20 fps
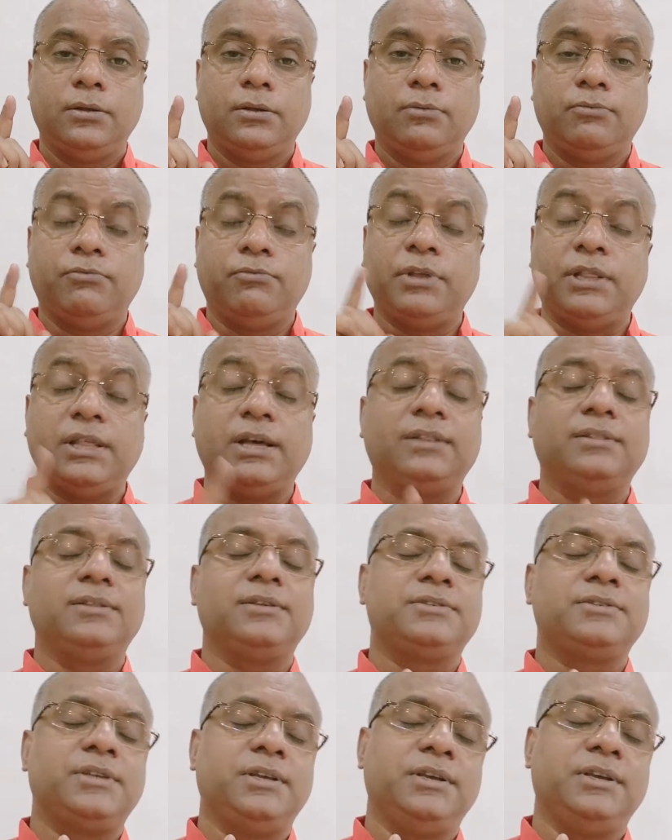
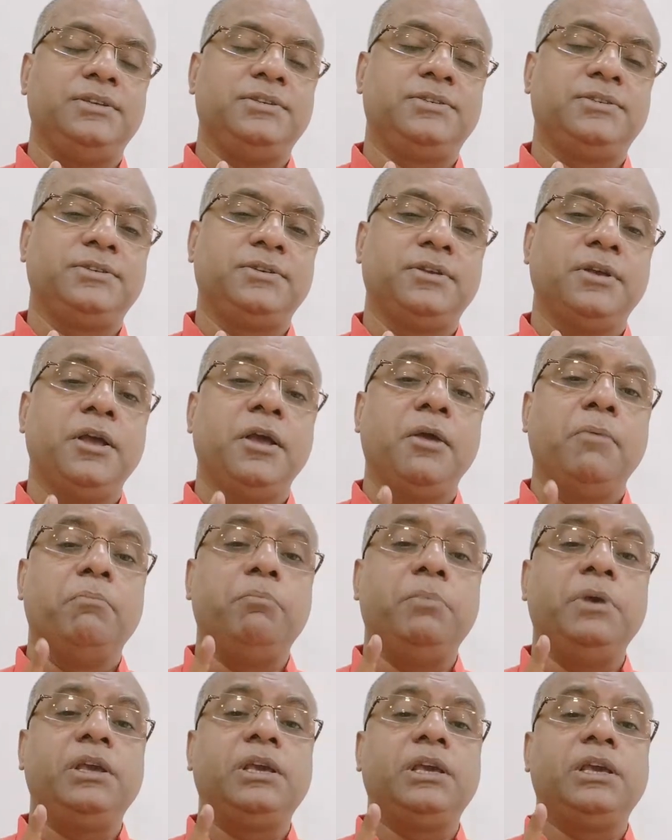Vedanta says,
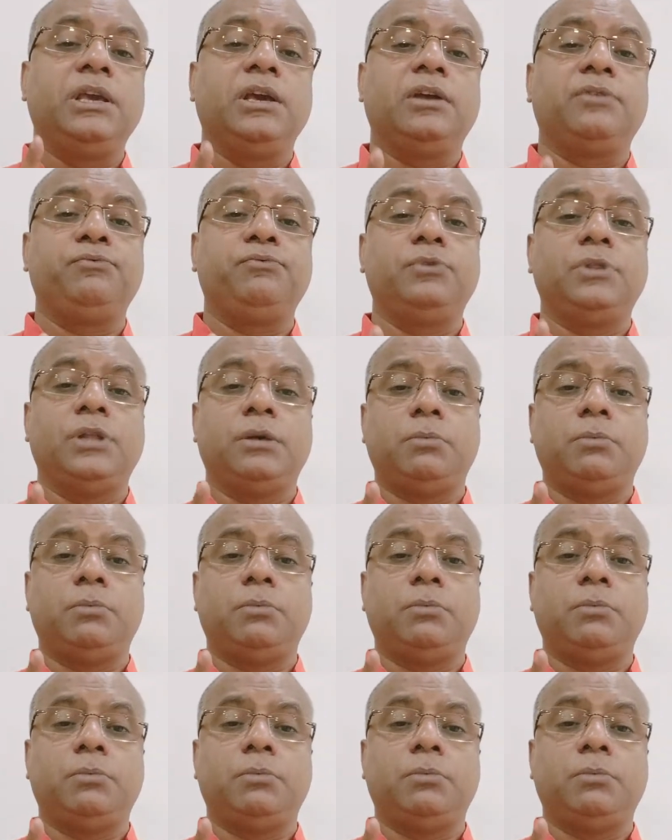be careful